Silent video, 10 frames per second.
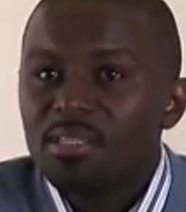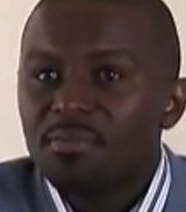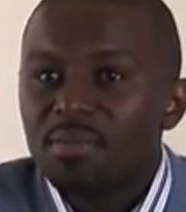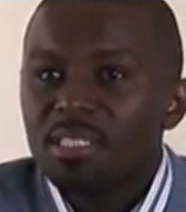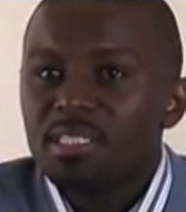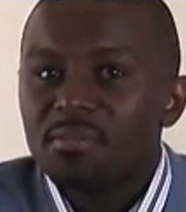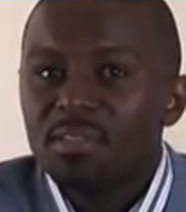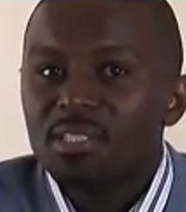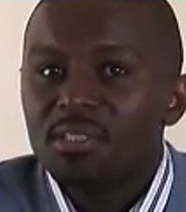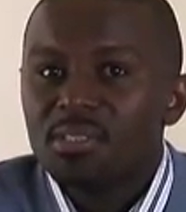different
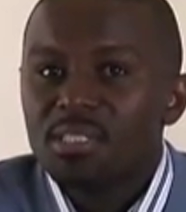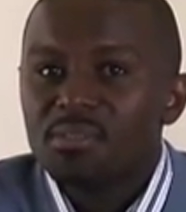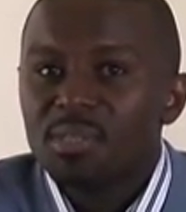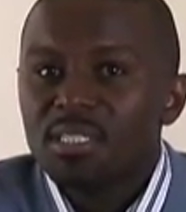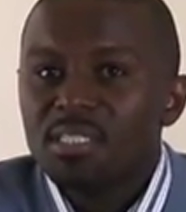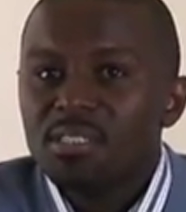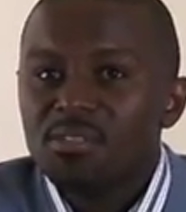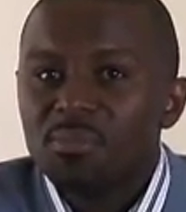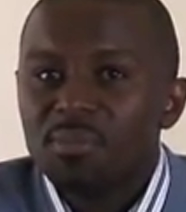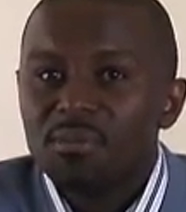interventions and strategies
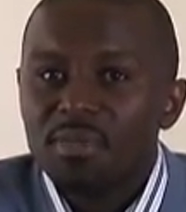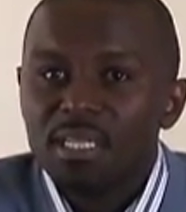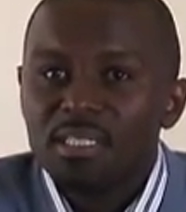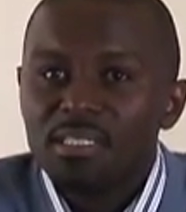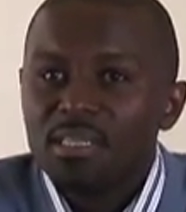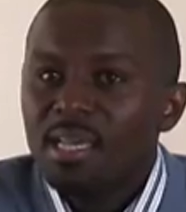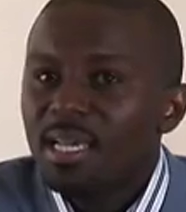to prevent,